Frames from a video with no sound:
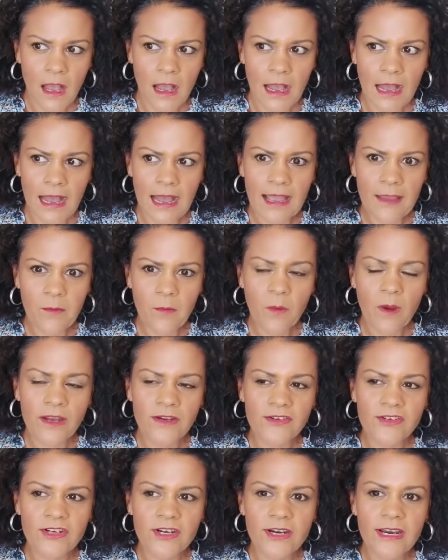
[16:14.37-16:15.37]
I
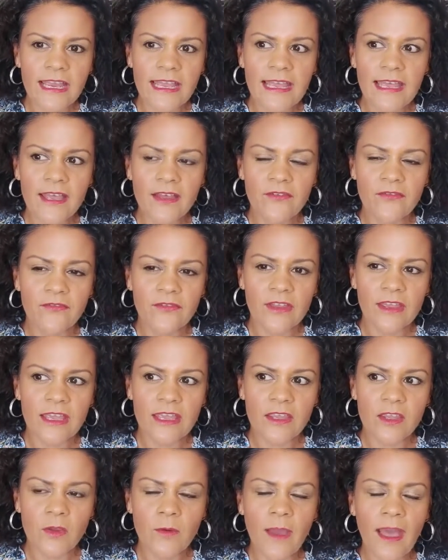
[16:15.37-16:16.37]
wonder if
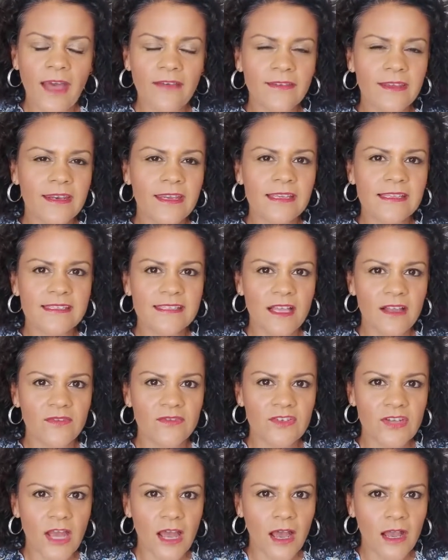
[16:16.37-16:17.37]
you have any
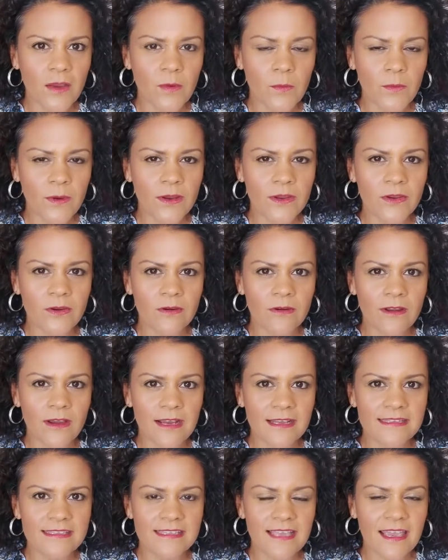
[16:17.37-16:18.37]
self-talk where you're
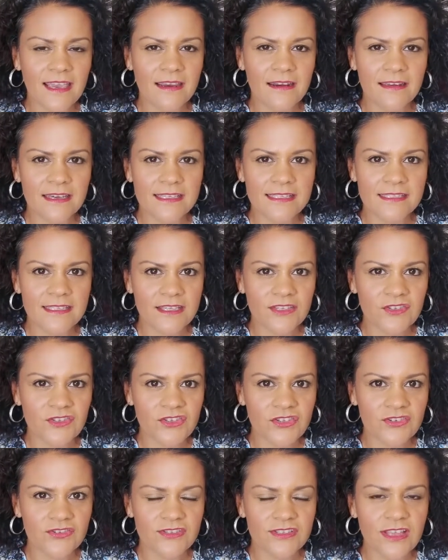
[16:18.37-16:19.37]
not saying nice things
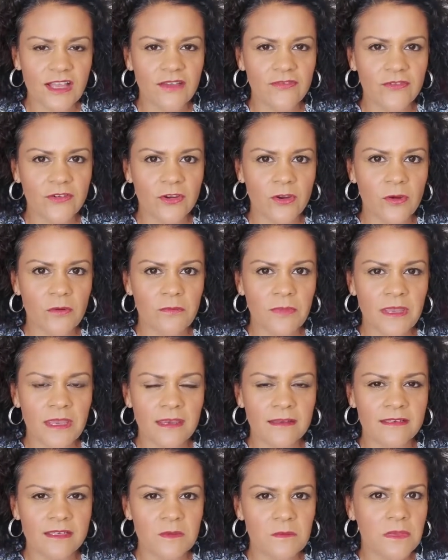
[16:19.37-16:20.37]
to yourself, or you're
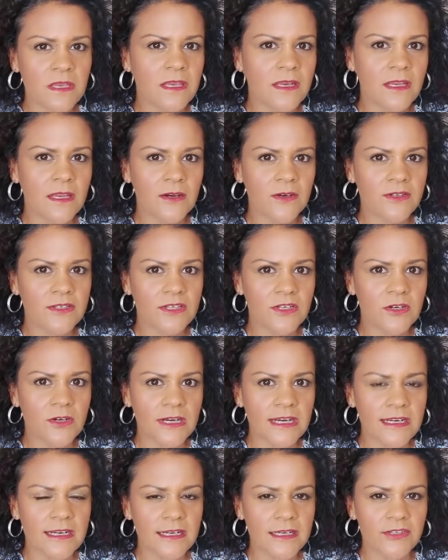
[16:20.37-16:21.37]
being demeaning or
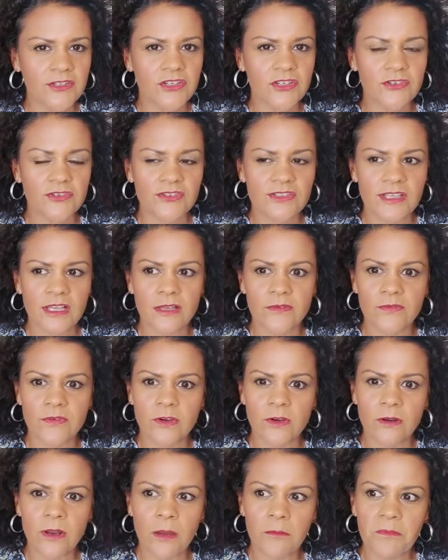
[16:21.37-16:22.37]
degrading to yourself, or
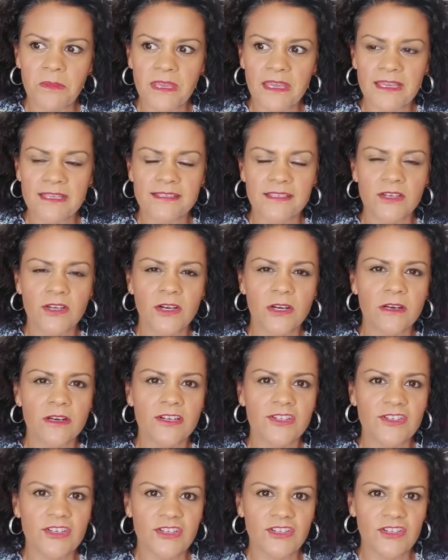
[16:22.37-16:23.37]
you're not being as
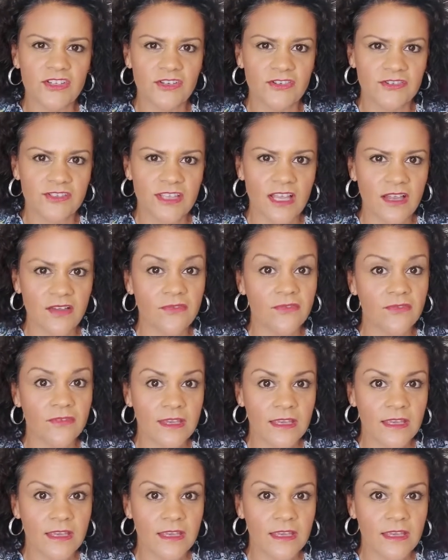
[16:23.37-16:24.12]
encouraging to yourself